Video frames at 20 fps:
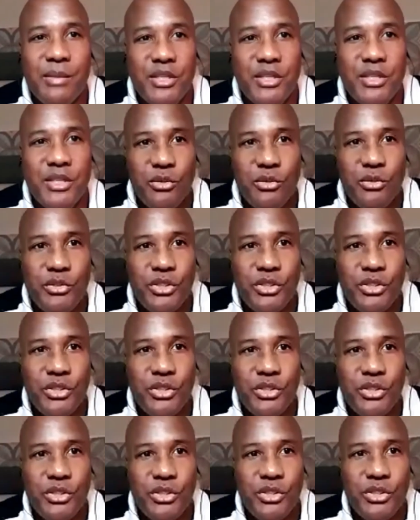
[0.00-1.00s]
exclusion
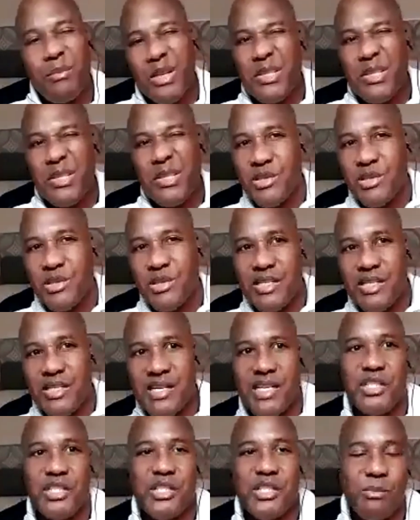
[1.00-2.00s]
plus a housing
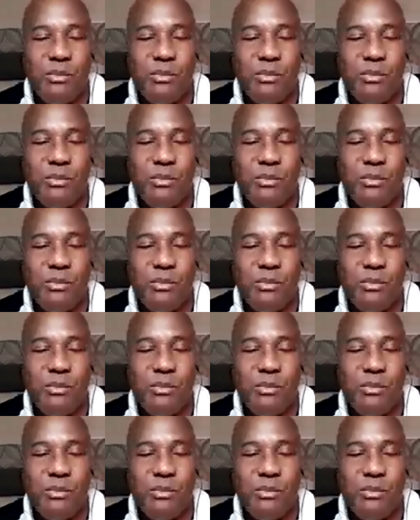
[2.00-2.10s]
deduction.